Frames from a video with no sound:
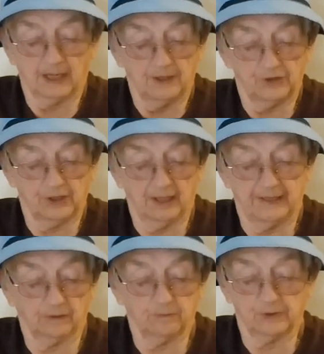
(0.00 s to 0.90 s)
She
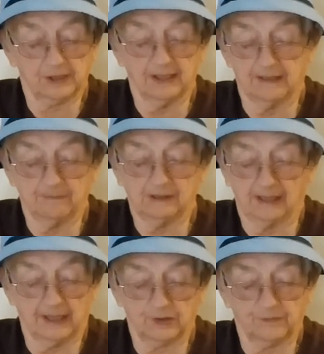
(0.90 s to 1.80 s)
later was named
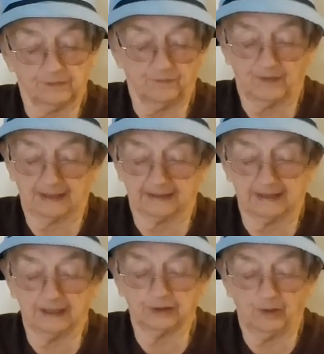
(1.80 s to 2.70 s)
class
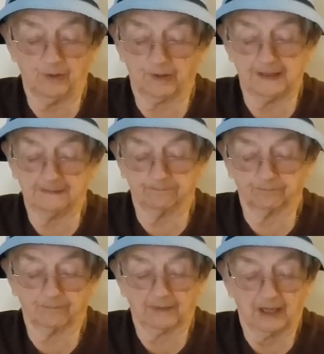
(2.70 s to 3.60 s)
valedictorian.
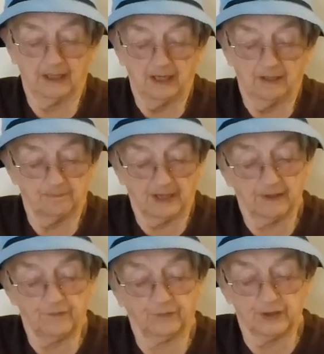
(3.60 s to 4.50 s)

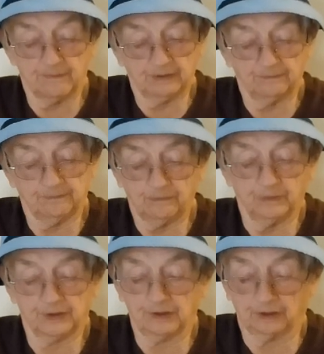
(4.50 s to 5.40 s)
Mary Freeman
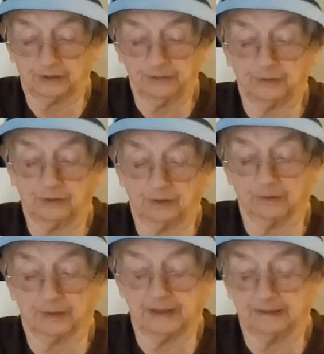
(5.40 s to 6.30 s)
was
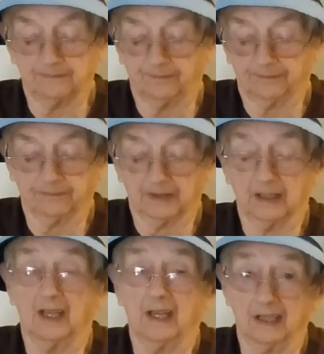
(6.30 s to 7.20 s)
salutatorian,
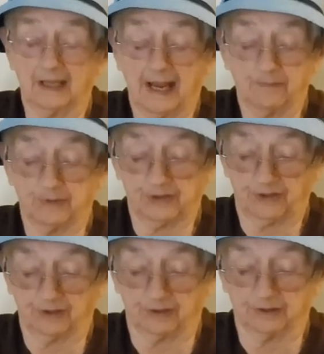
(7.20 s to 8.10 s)
and I was
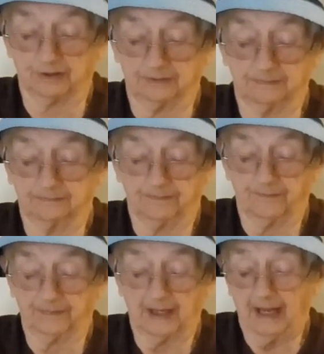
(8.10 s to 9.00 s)
third.
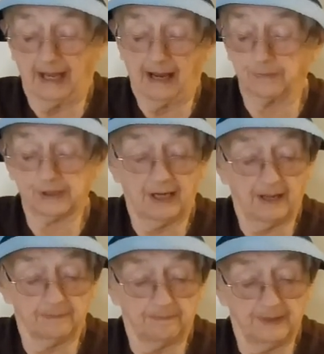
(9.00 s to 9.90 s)
I was
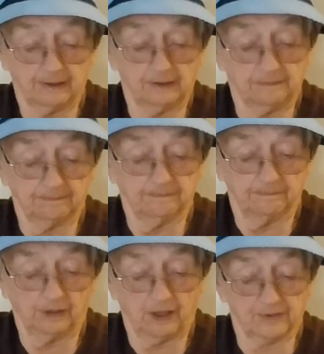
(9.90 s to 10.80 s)
not bitter
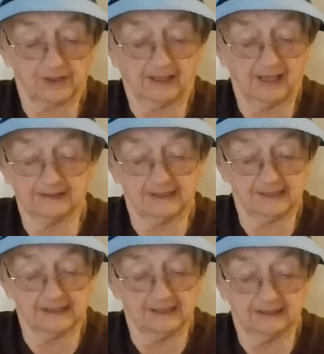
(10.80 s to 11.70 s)
because I got to
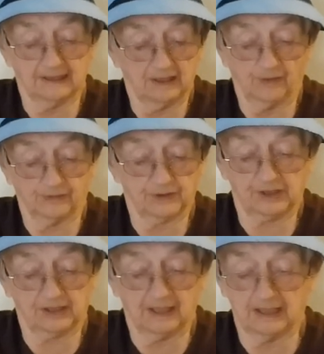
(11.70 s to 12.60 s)
sit on the
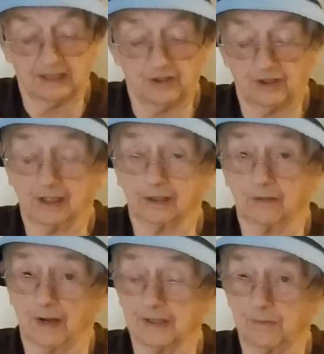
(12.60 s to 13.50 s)
stage at
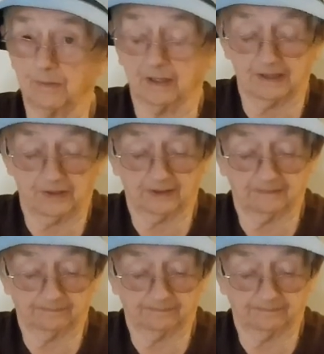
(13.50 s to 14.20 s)
graduation.